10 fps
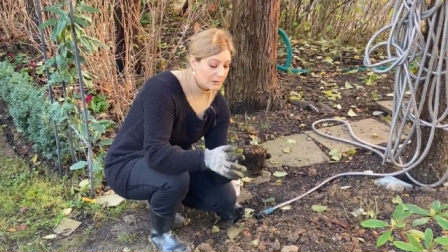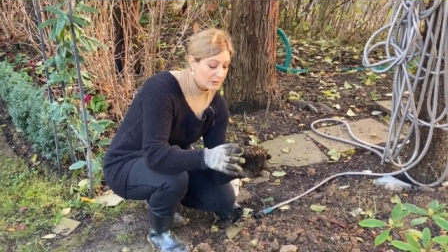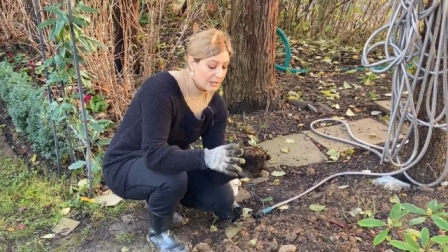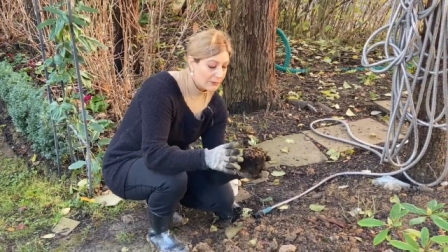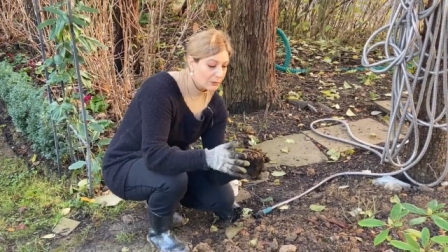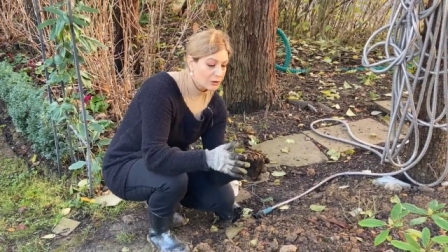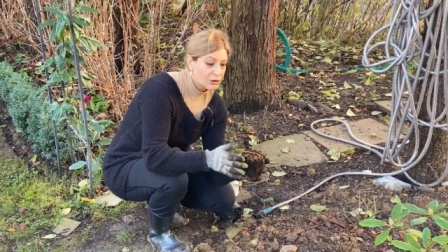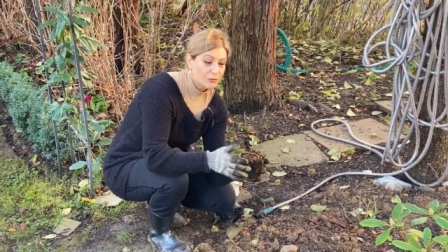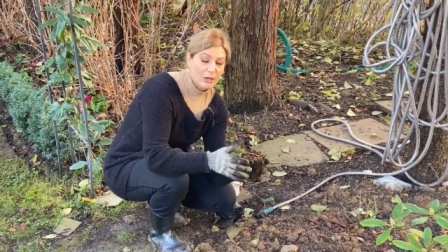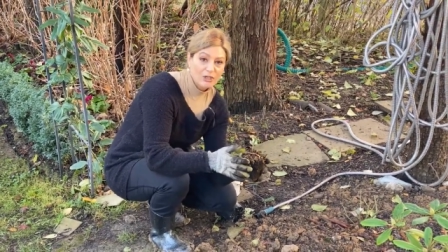they will
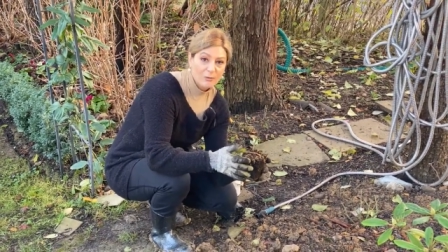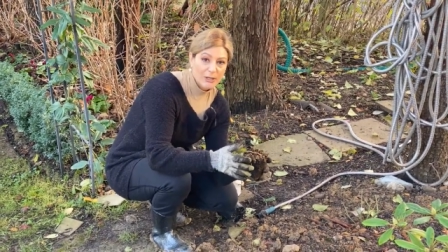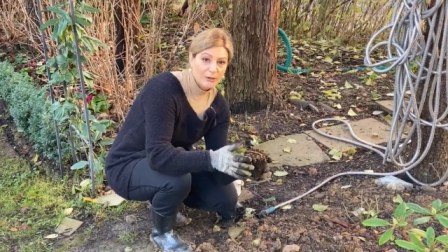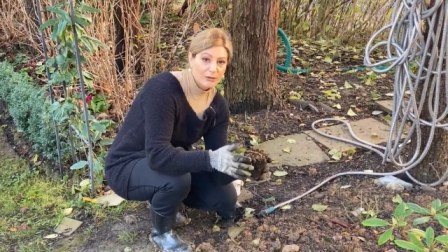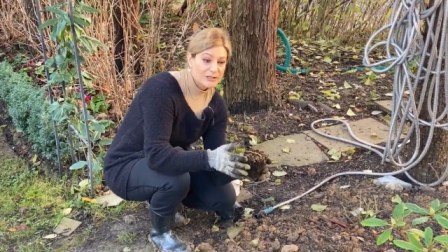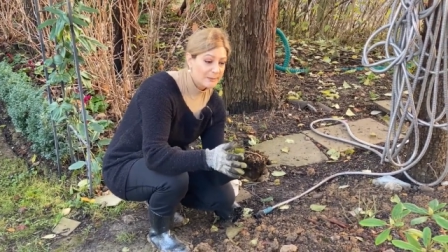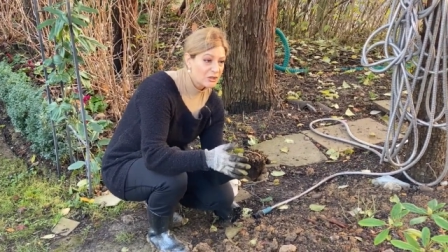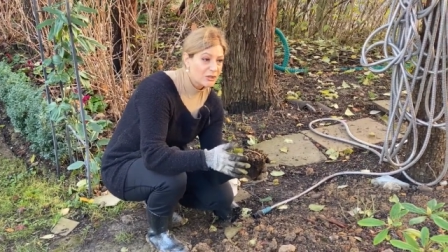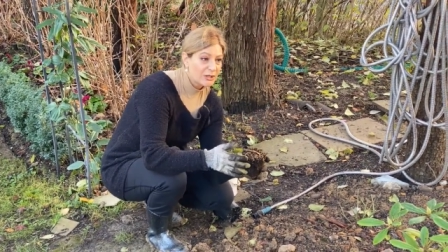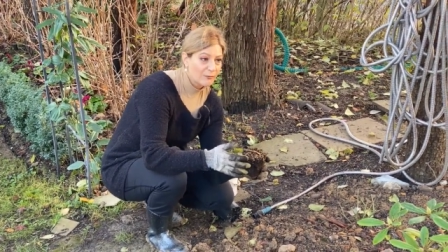do much better,
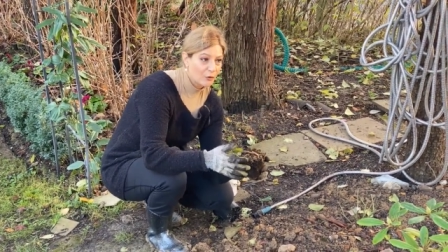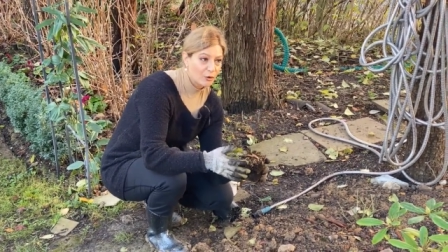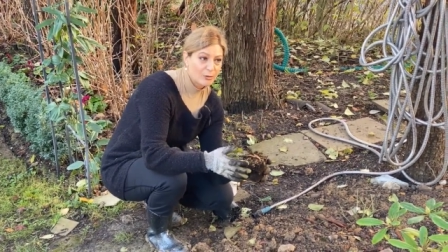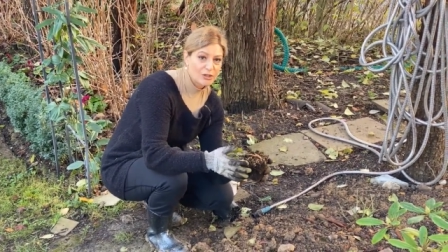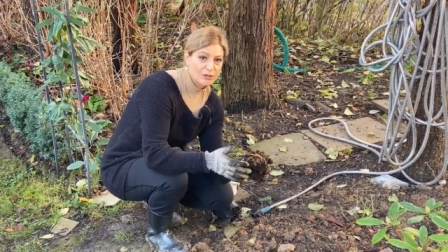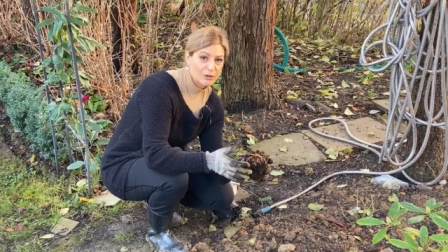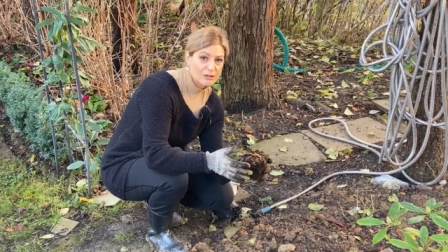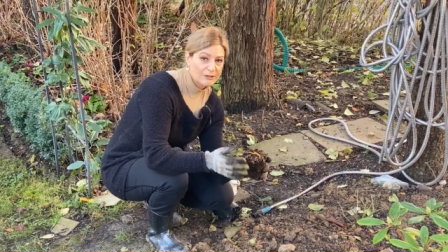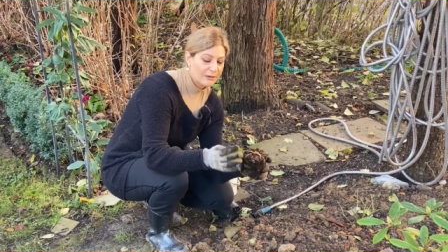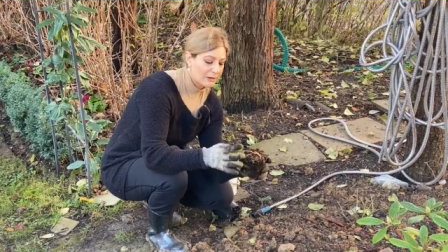especially in the warmer zones.
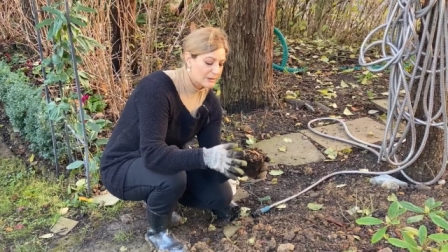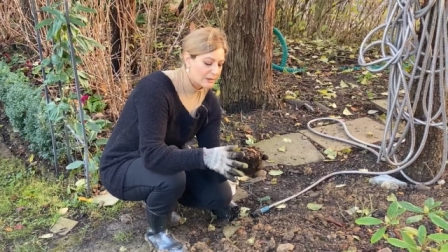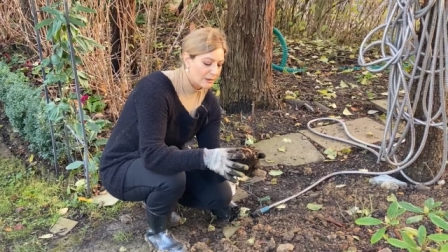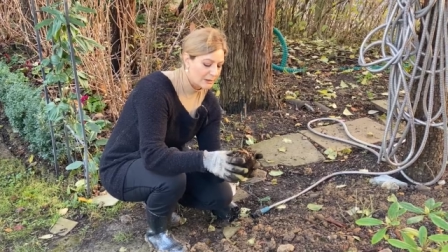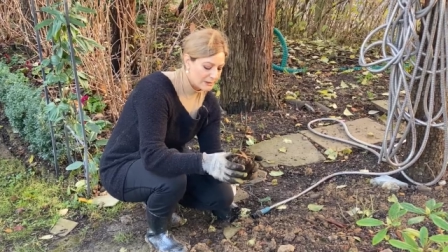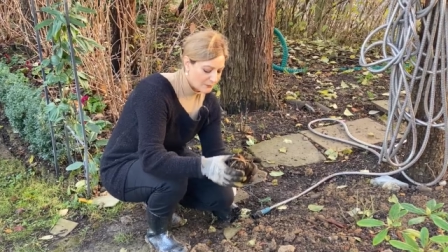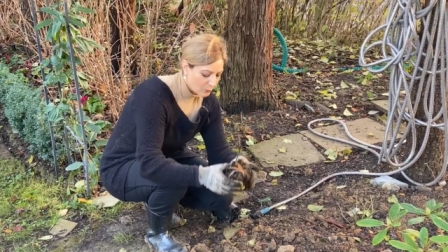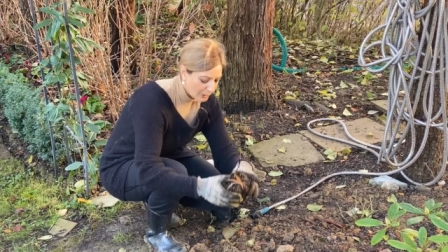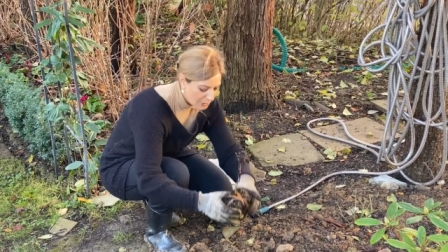I think sun is way